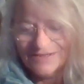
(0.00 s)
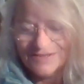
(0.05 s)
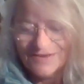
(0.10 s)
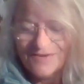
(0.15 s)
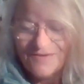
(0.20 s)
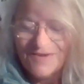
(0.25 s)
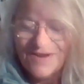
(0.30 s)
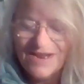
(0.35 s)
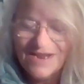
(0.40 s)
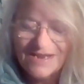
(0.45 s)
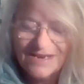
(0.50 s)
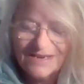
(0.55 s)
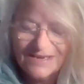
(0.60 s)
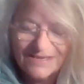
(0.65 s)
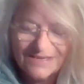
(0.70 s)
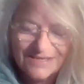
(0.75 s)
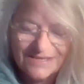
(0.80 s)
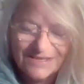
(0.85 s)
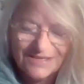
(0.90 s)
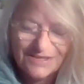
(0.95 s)
So
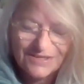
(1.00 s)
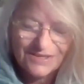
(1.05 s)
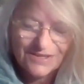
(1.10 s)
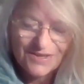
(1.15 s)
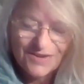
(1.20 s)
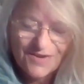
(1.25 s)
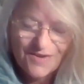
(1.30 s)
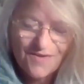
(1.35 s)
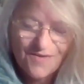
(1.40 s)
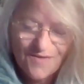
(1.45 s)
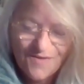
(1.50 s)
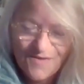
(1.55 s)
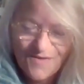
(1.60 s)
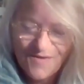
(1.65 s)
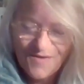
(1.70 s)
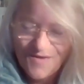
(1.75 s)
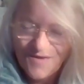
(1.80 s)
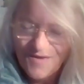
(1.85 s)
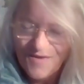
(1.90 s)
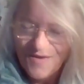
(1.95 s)
Eagles is
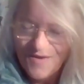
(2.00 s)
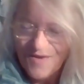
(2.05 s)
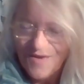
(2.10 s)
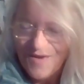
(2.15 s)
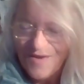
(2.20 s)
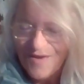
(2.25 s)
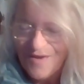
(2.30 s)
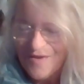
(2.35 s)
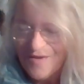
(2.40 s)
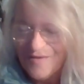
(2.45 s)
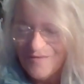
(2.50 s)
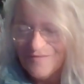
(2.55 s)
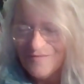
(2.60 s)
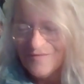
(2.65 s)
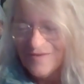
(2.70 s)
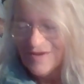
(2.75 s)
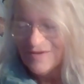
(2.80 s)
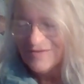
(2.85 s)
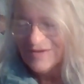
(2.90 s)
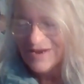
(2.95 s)
a
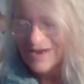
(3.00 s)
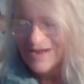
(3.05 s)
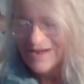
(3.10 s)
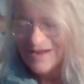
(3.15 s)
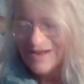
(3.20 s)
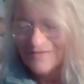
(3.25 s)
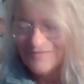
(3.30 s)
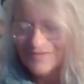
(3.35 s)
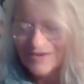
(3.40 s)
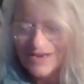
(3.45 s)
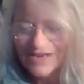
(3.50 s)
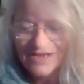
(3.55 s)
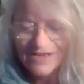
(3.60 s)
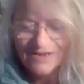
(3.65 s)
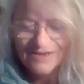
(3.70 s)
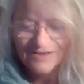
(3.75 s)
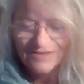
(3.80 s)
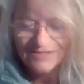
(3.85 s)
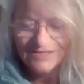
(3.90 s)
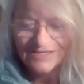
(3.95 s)
very lovely
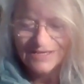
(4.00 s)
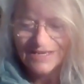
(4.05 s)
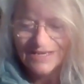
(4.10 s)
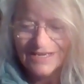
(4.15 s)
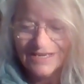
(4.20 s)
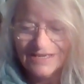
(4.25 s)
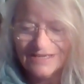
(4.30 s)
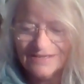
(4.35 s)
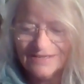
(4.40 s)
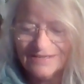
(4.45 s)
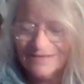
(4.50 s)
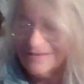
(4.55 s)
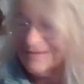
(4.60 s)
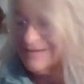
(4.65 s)
card to get.